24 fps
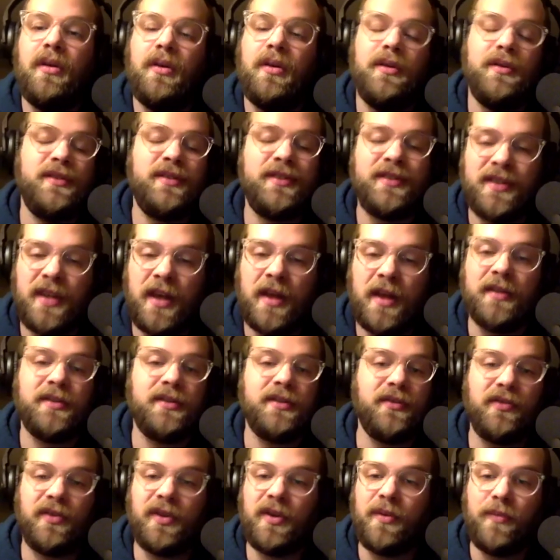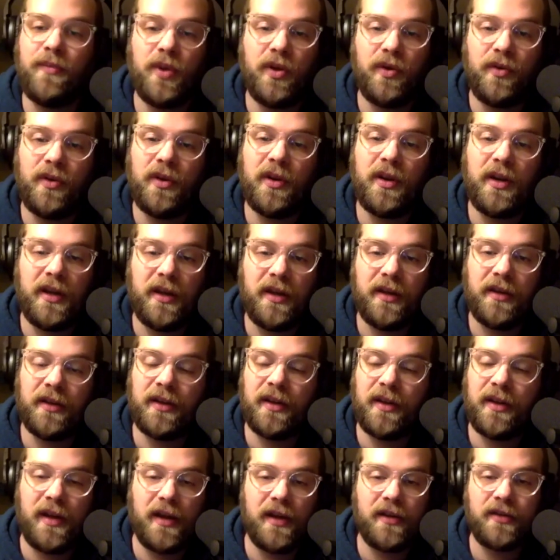sense of community and
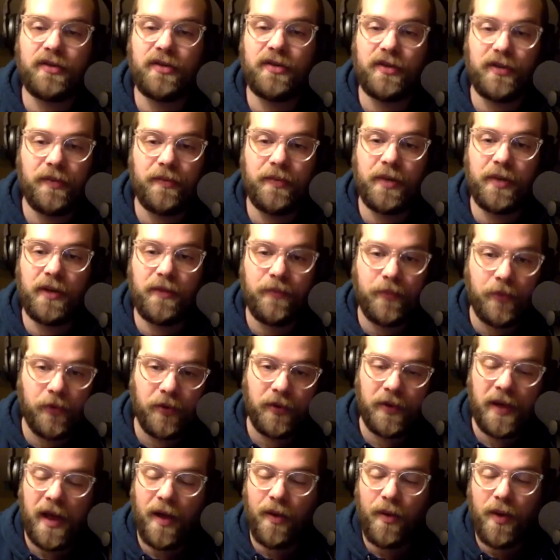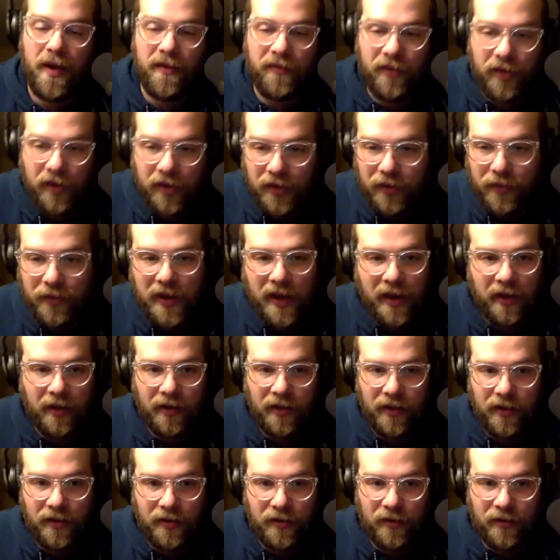connection to people however you
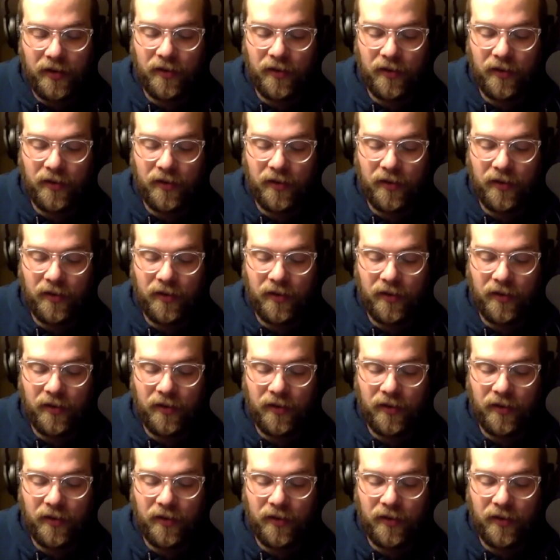can,